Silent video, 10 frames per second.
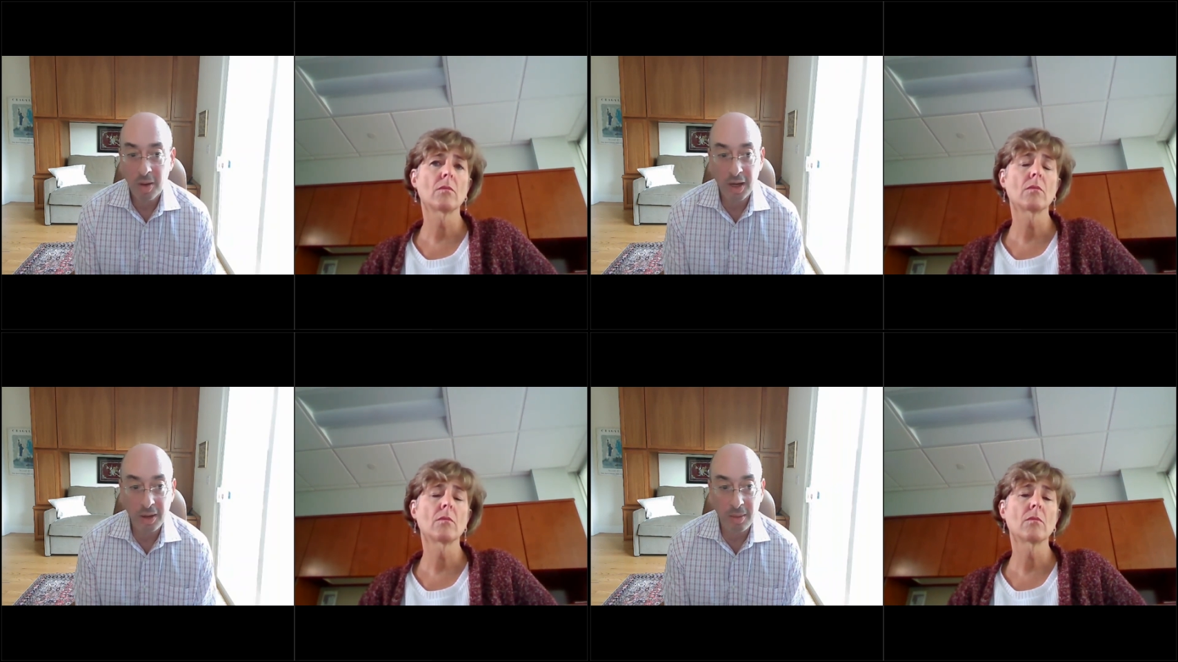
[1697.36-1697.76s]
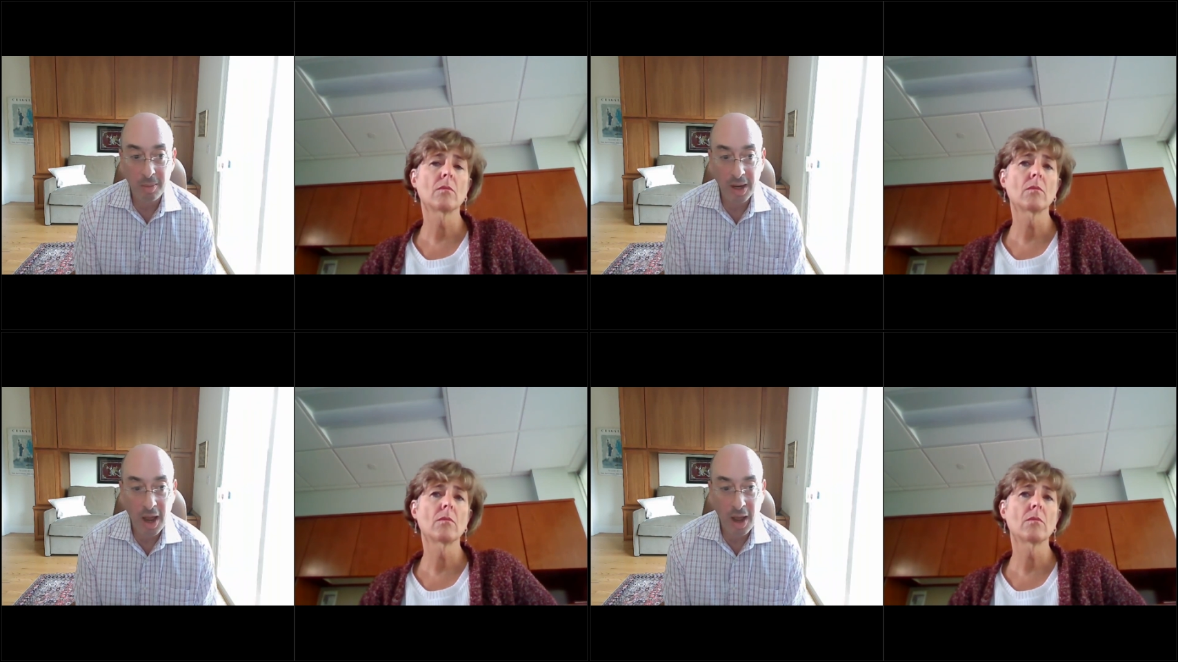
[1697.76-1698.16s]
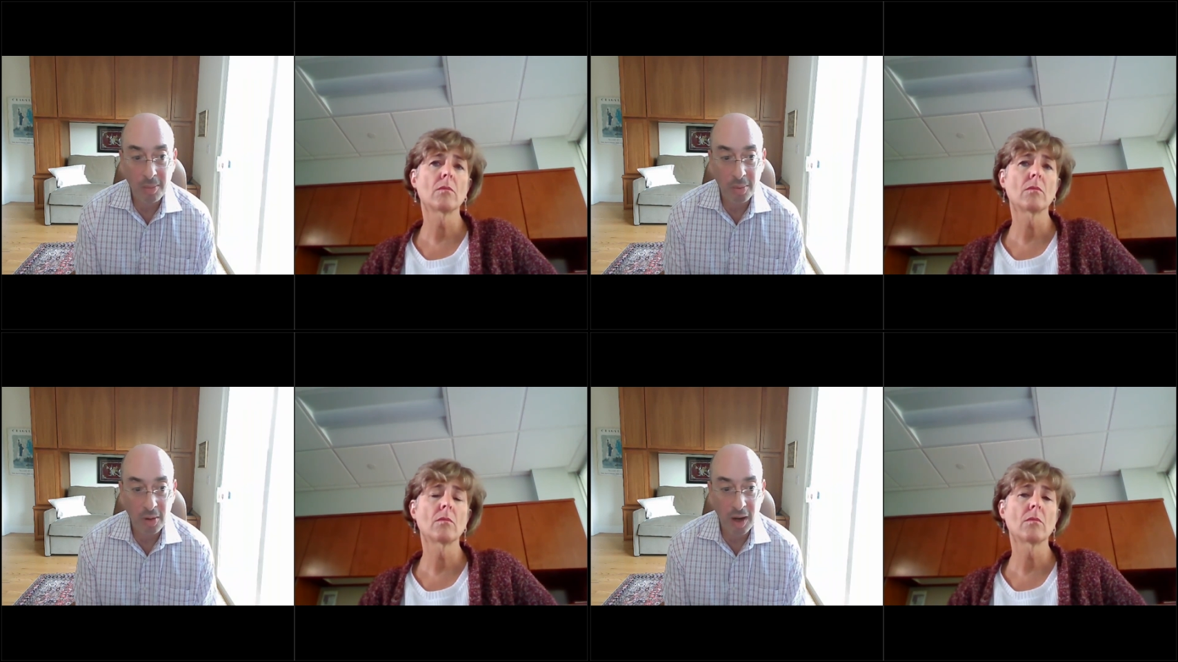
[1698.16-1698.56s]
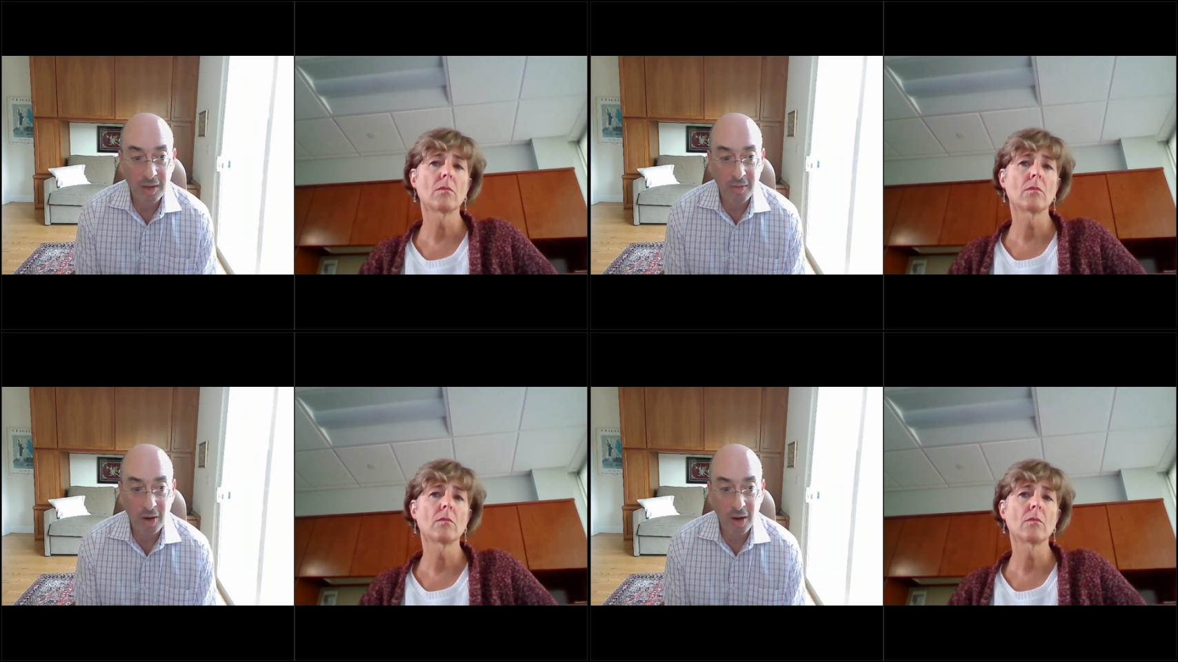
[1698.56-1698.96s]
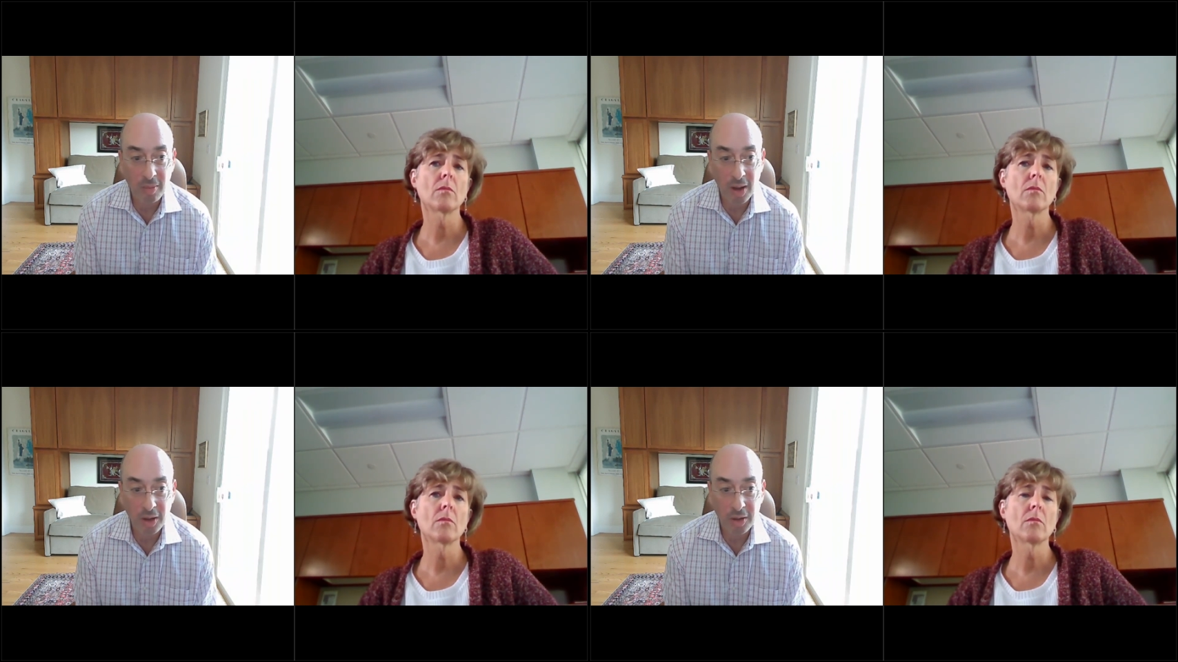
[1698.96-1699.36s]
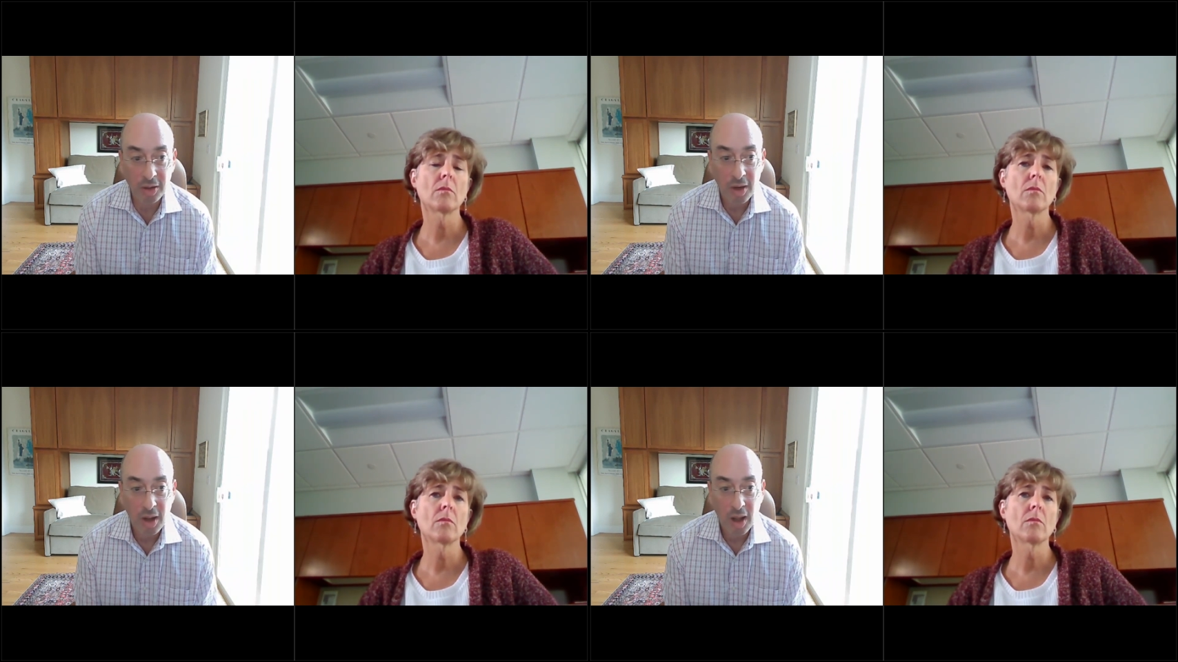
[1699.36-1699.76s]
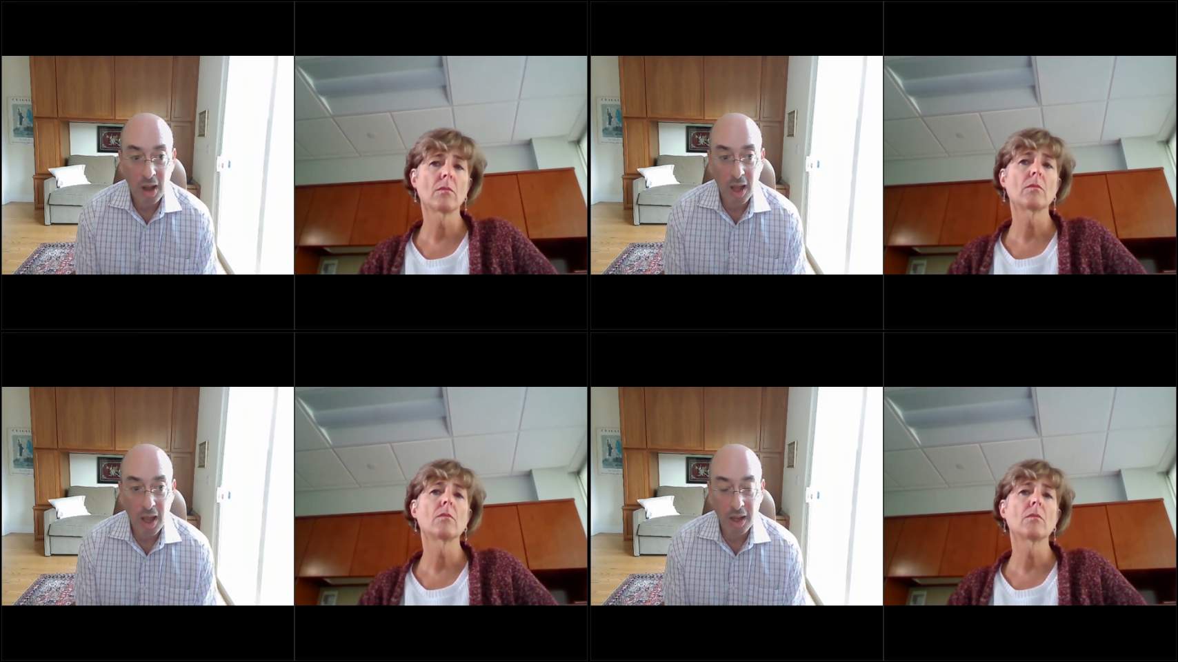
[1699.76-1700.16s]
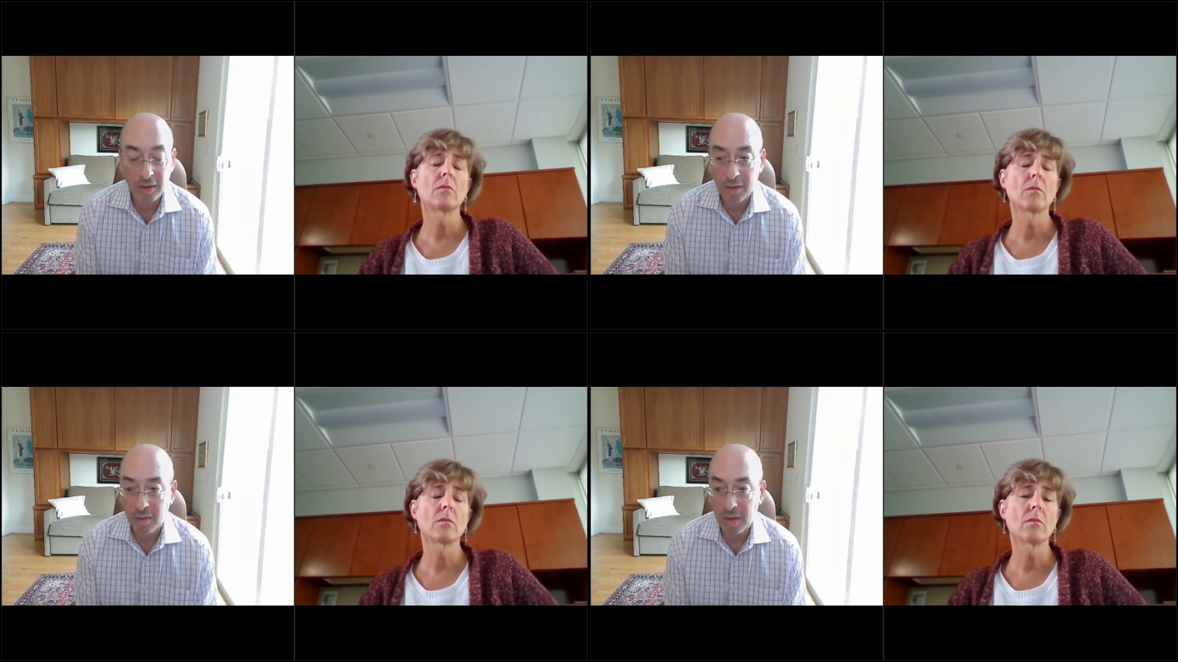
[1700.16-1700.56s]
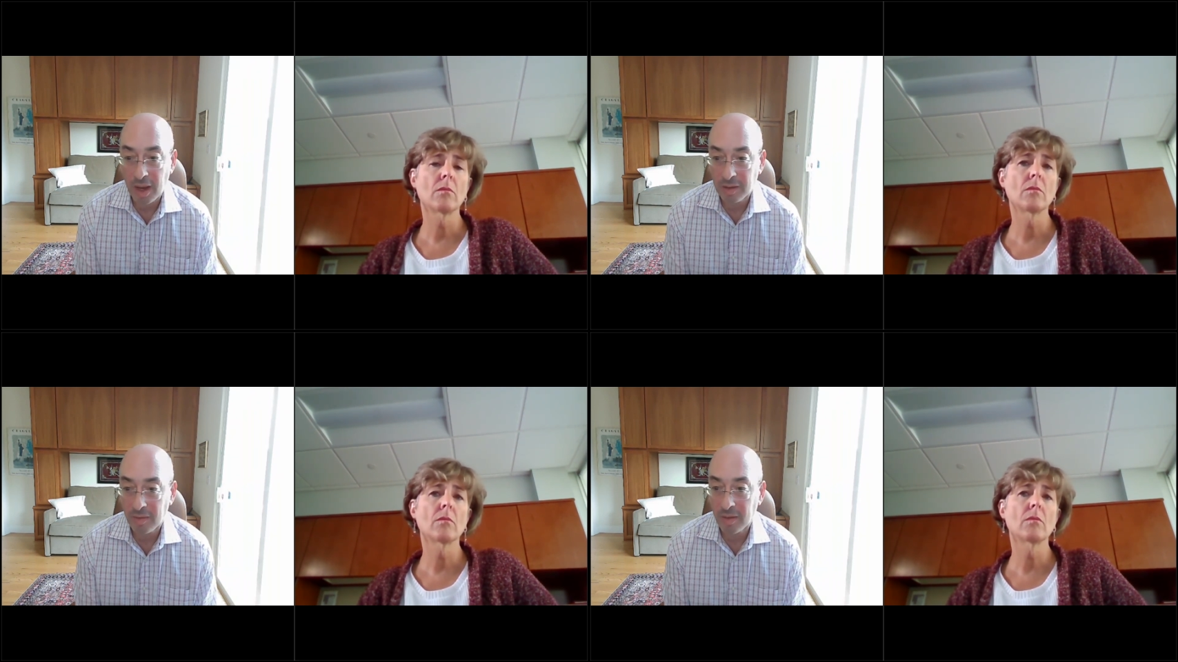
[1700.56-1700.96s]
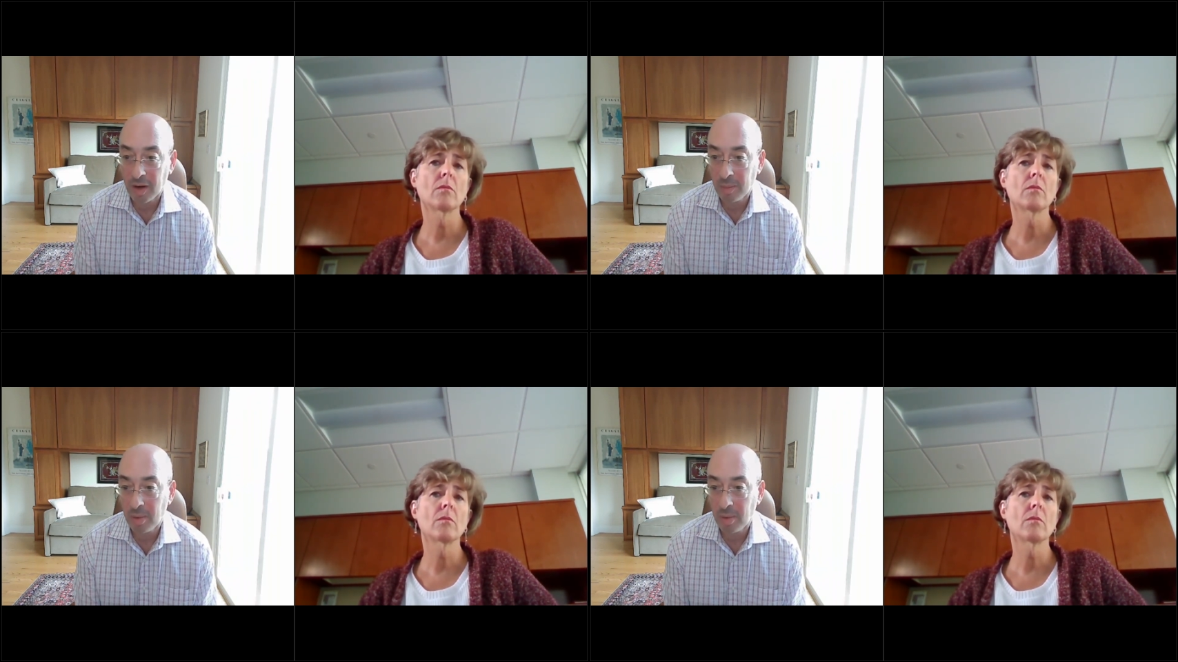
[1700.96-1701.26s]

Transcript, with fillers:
Speaker 1: but may, may not progress very much. Uh, and so that's a very